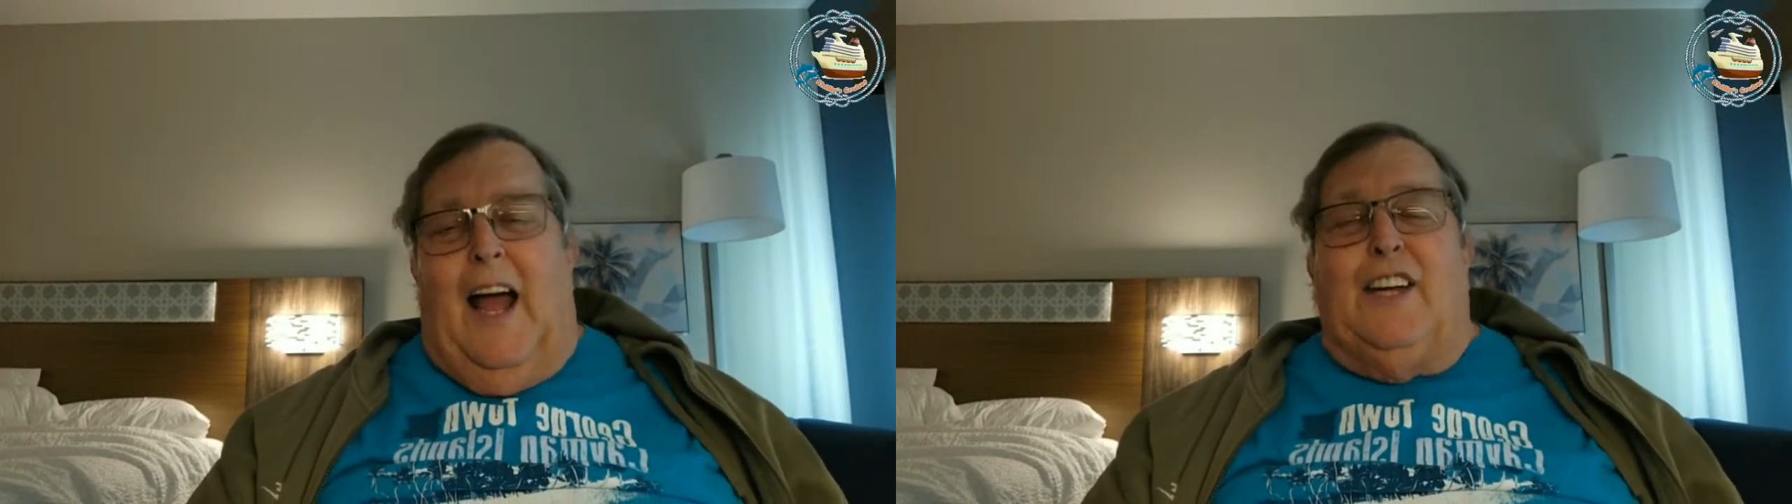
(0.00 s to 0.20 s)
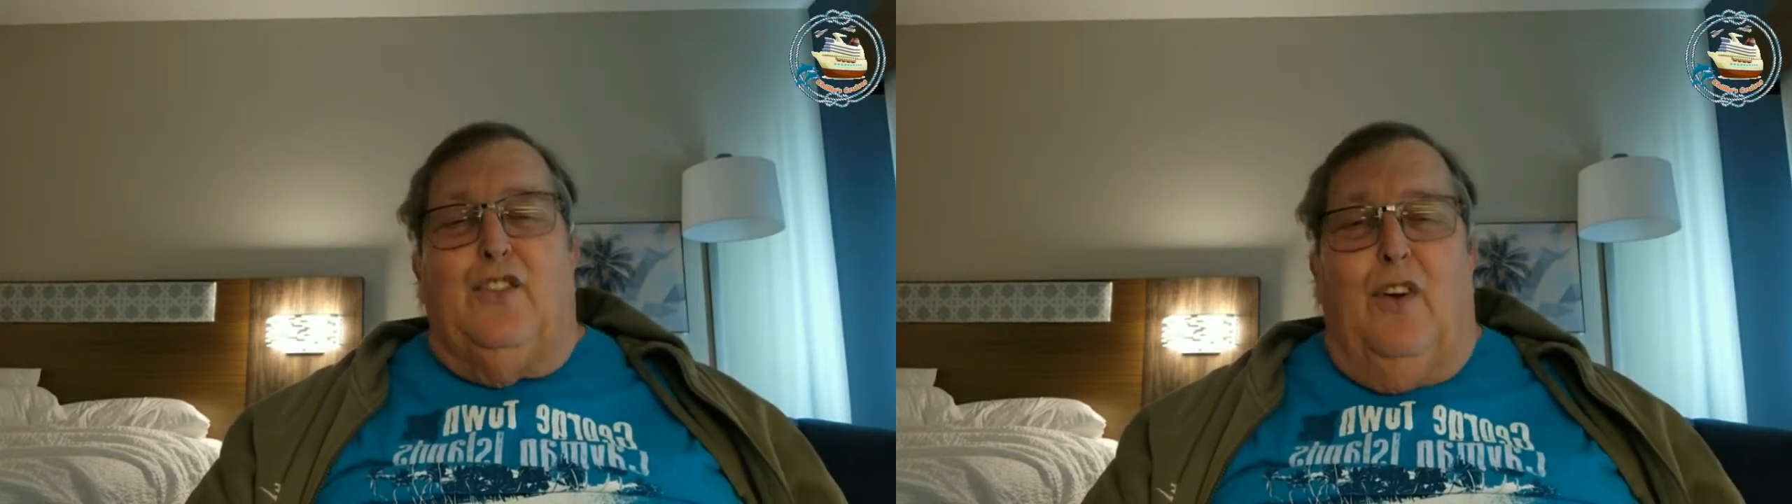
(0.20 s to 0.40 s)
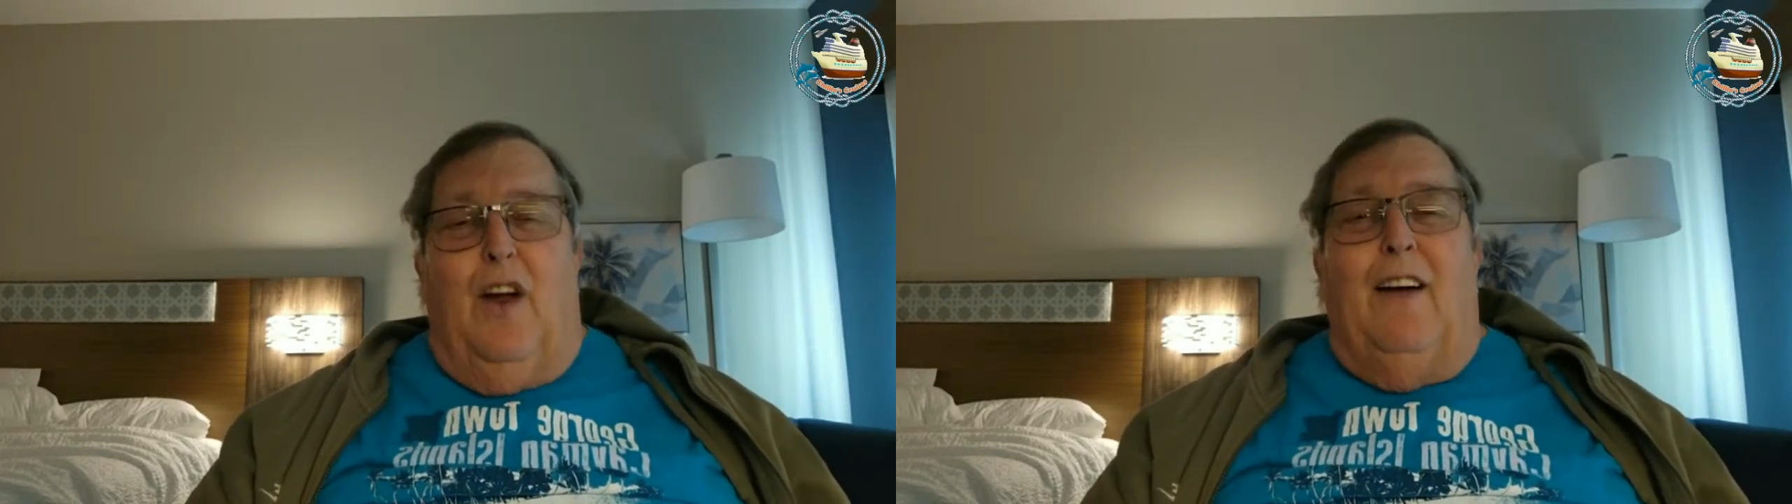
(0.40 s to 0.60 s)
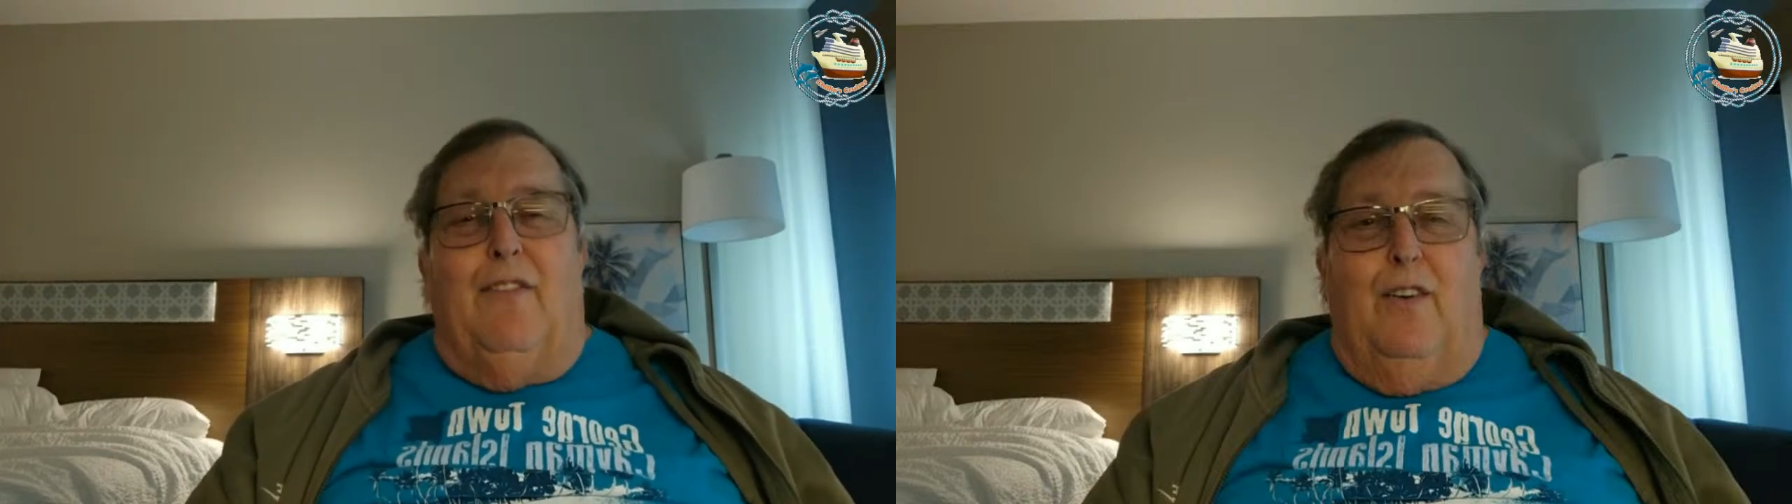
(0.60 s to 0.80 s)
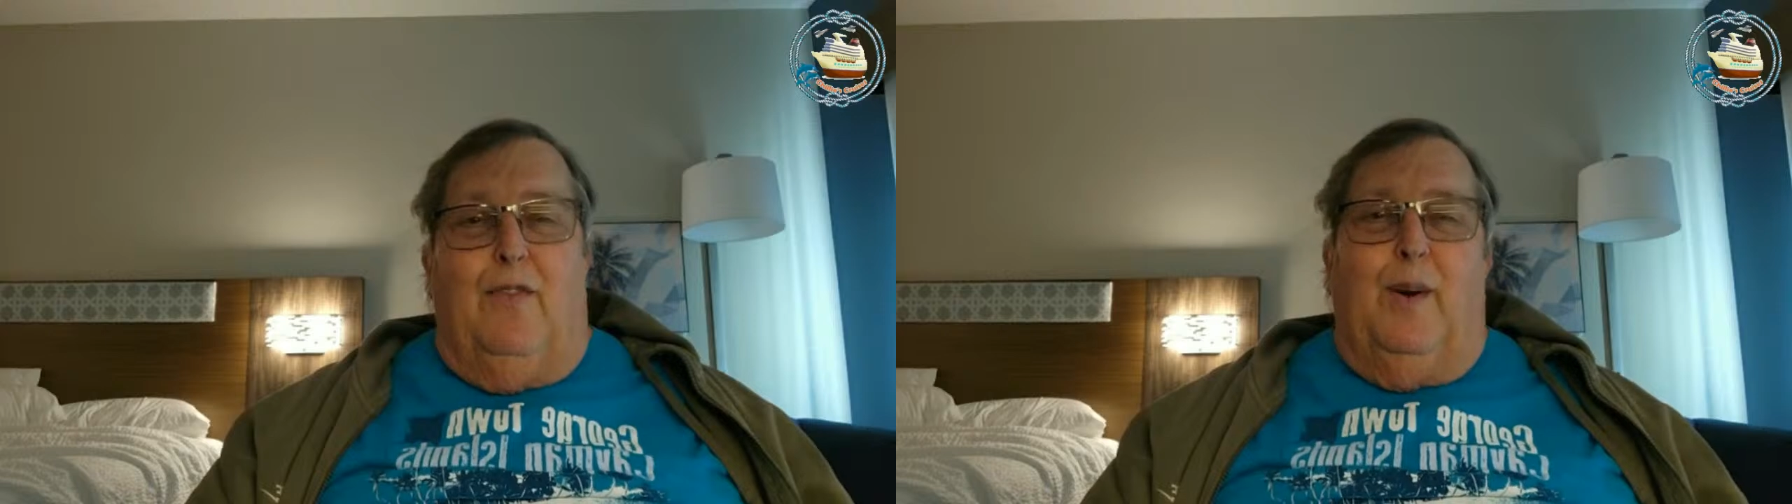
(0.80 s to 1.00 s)
I
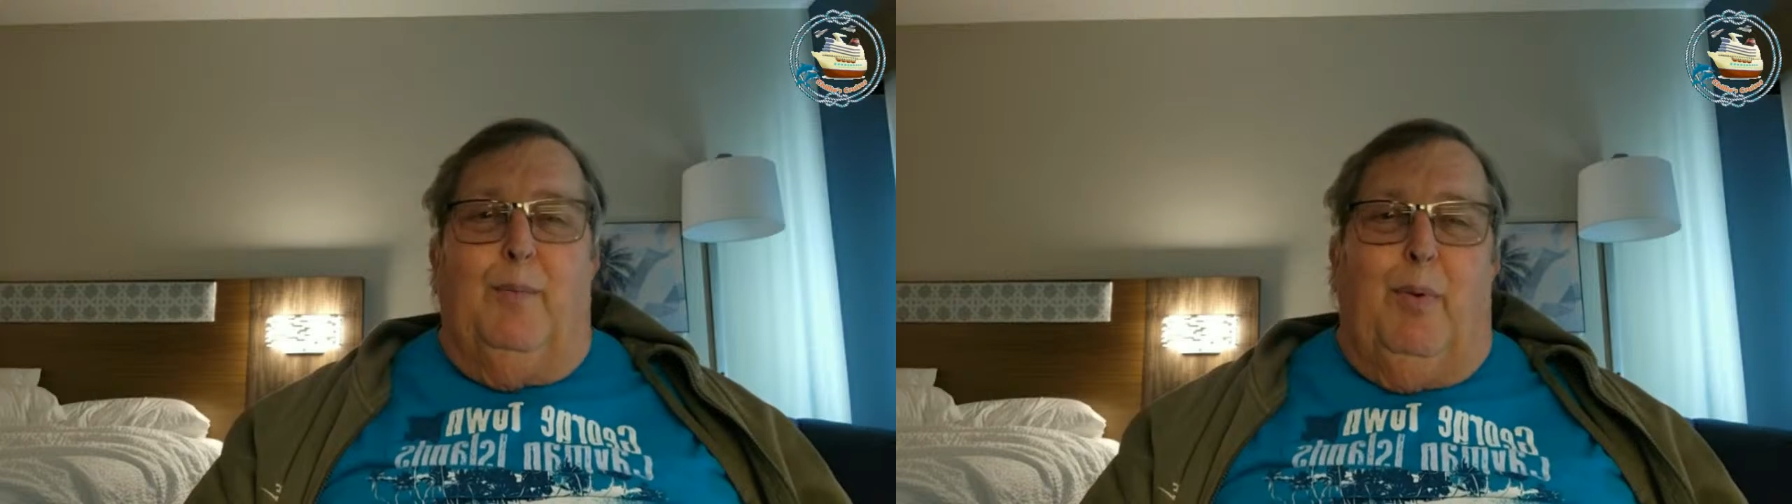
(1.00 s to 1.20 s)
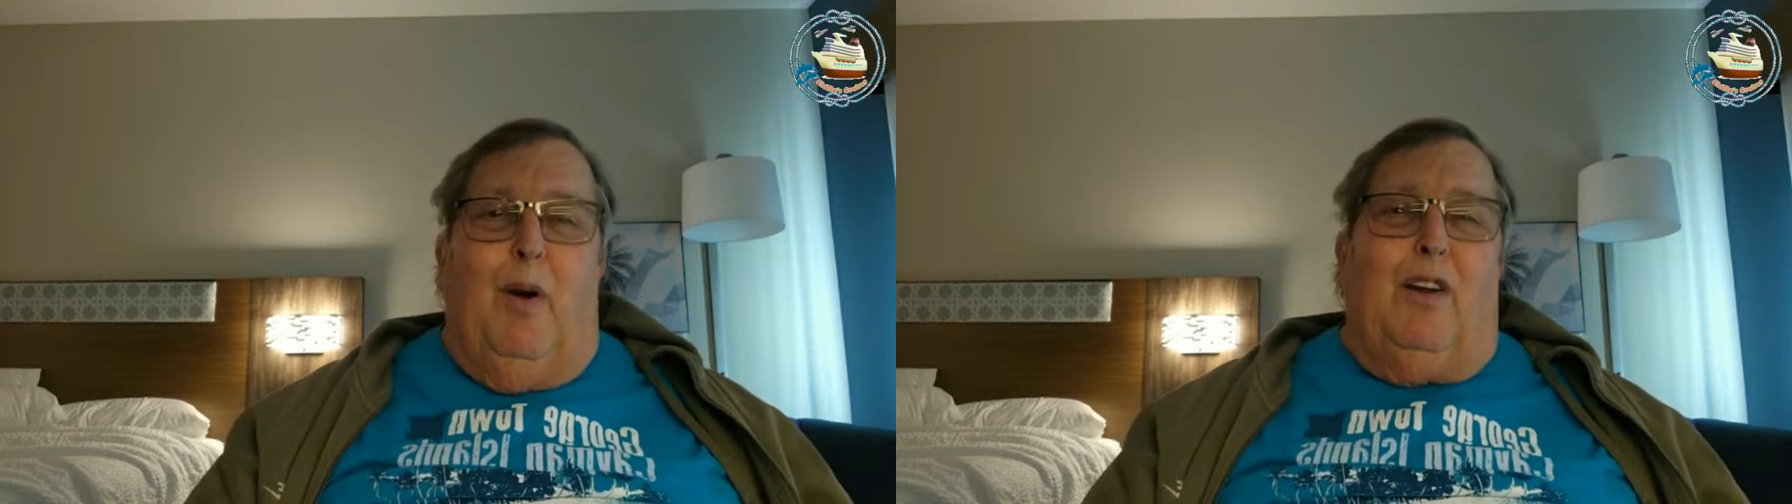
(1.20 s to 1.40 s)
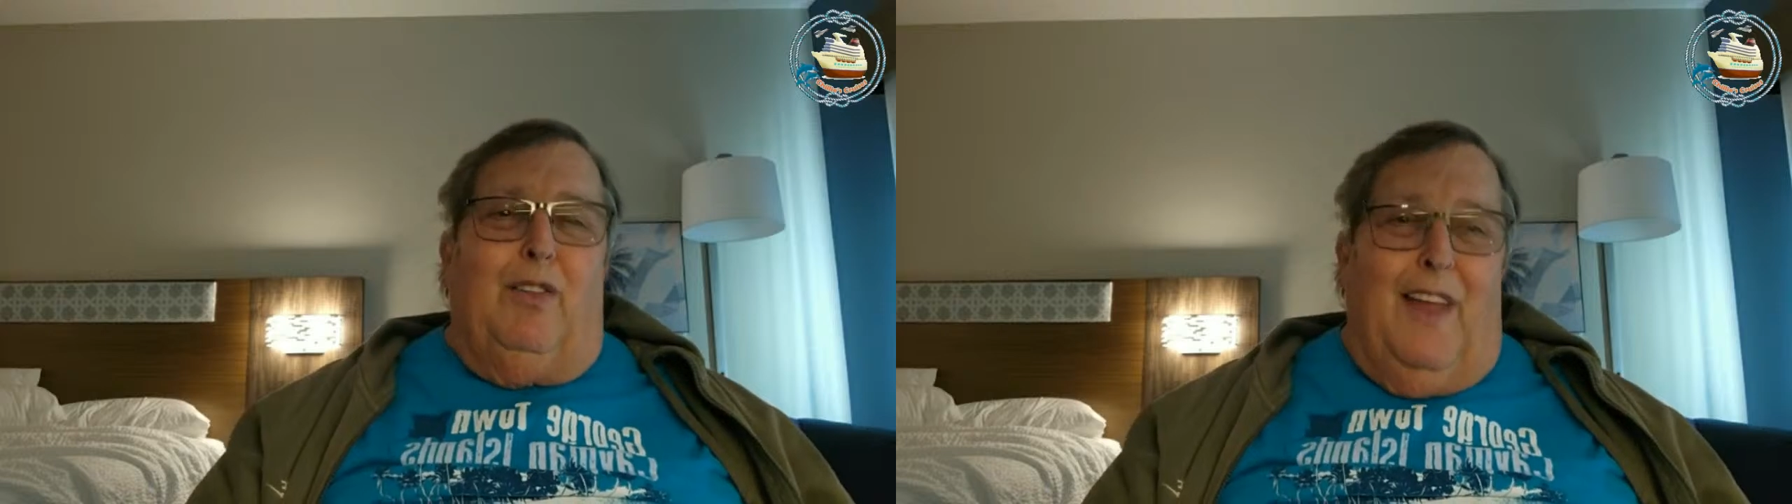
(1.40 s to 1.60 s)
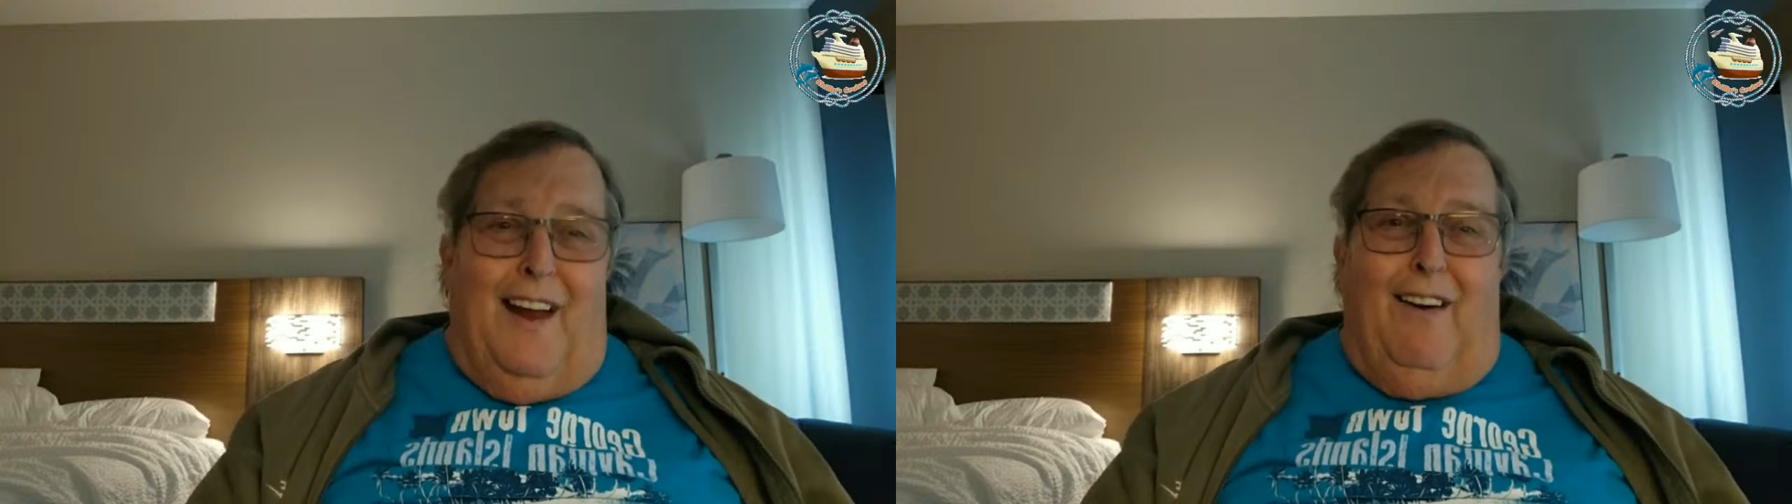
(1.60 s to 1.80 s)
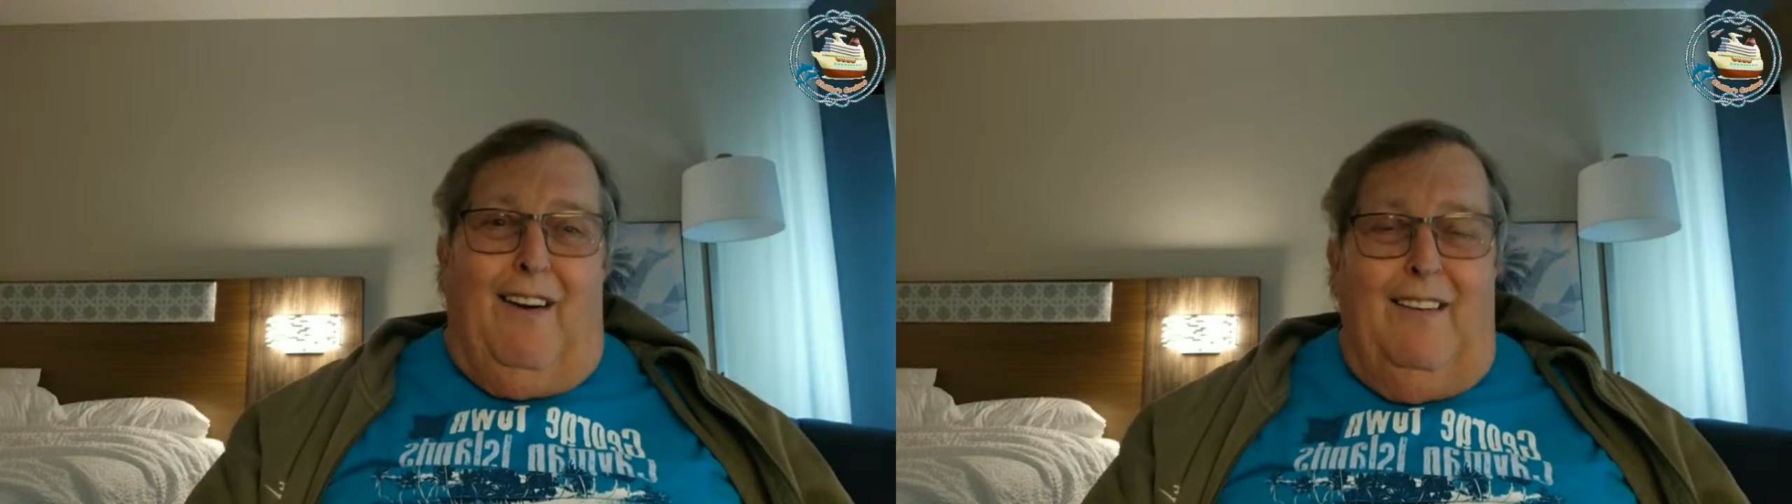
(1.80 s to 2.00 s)
drive over and park
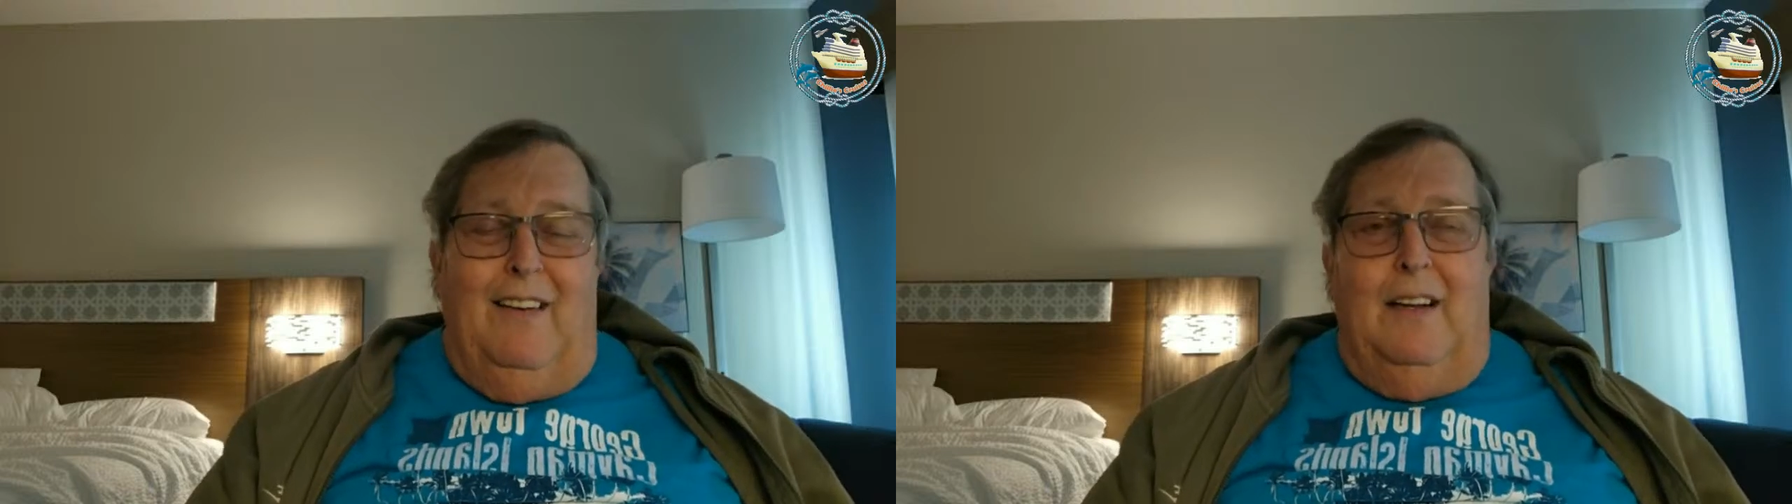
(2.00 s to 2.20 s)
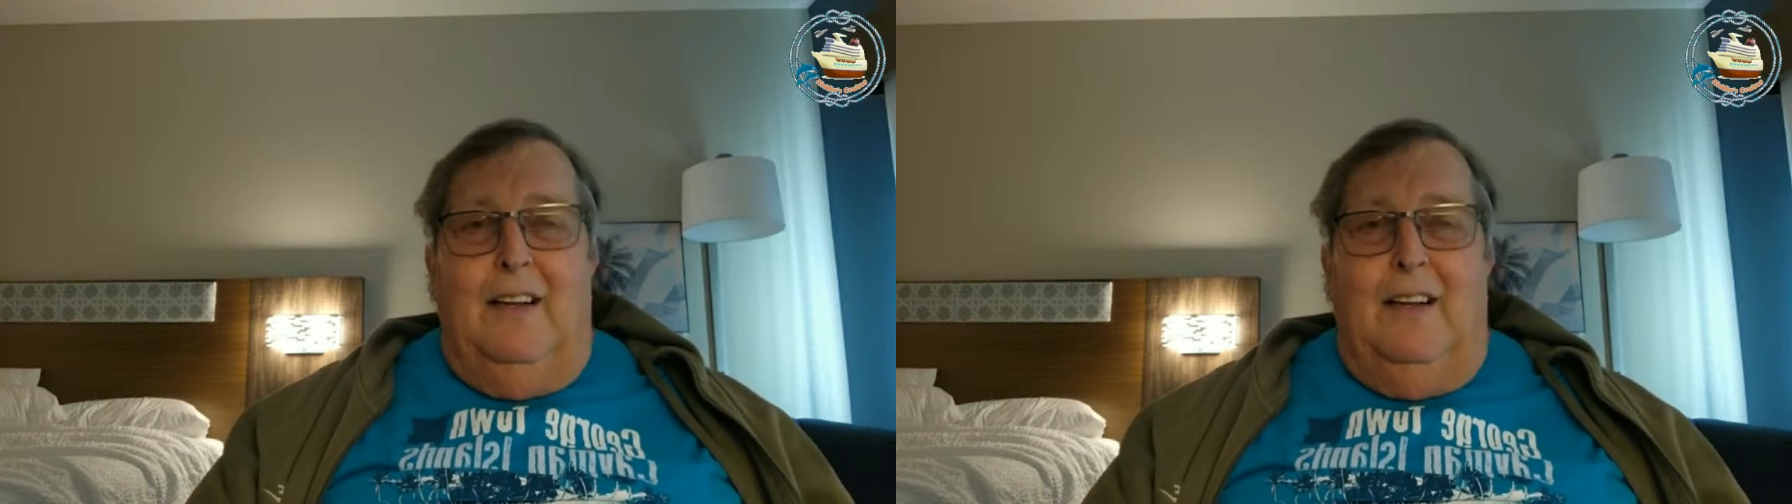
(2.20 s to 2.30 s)
there